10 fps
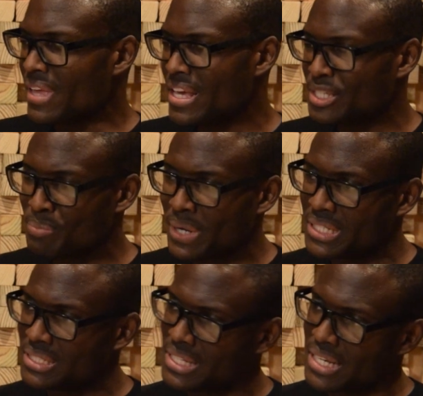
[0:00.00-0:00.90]
it's by
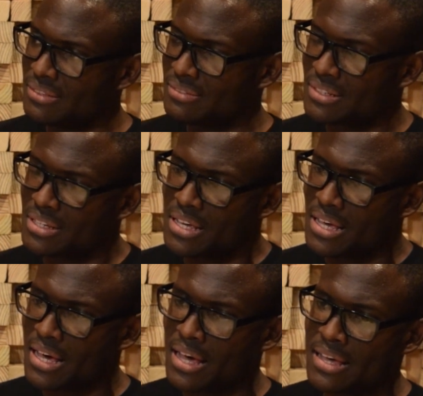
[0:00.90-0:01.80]
design.
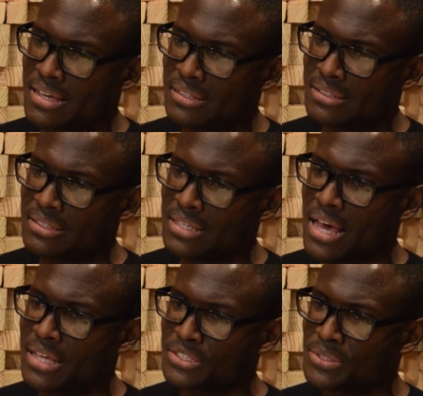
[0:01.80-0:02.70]
And
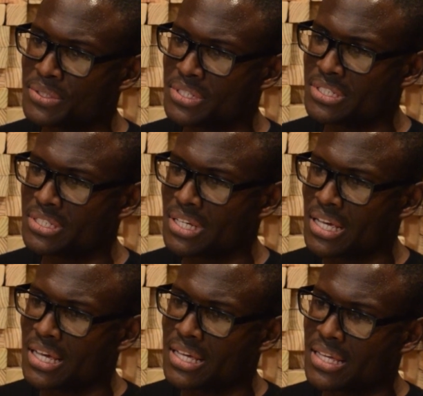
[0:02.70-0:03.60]
yeah, so
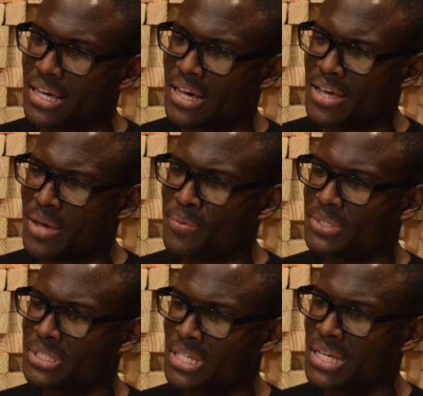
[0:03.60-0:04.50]
I
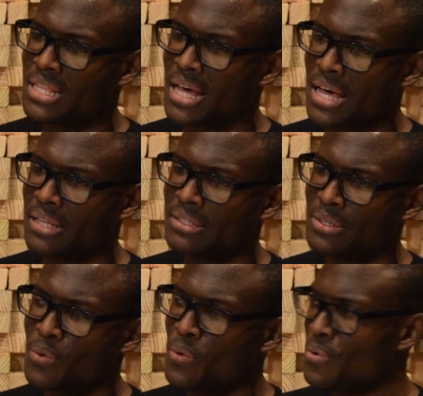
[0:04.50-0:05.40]
would say that the
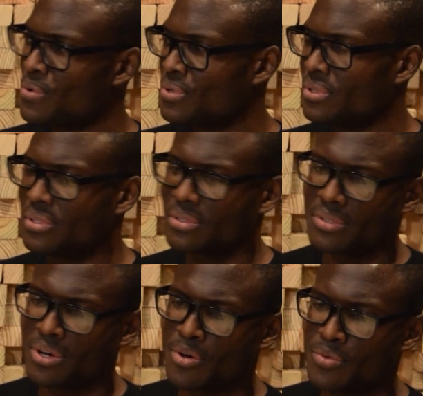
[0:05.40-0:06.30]
whole
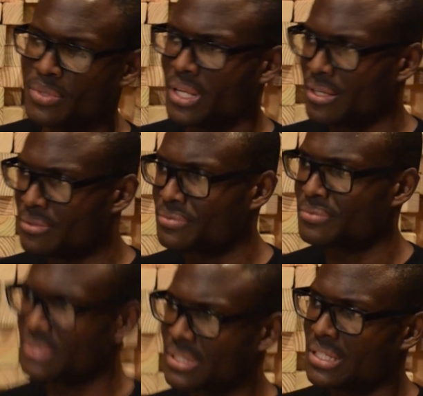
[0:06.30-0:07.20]
of life
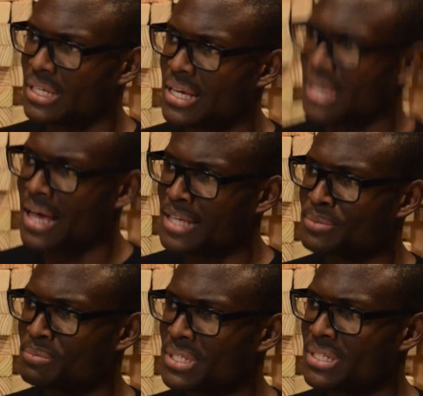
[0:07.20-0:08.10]

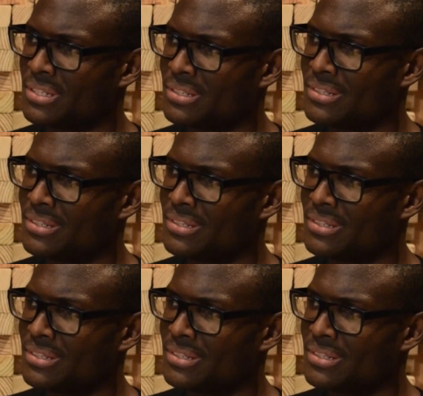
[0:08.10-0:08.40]
has been,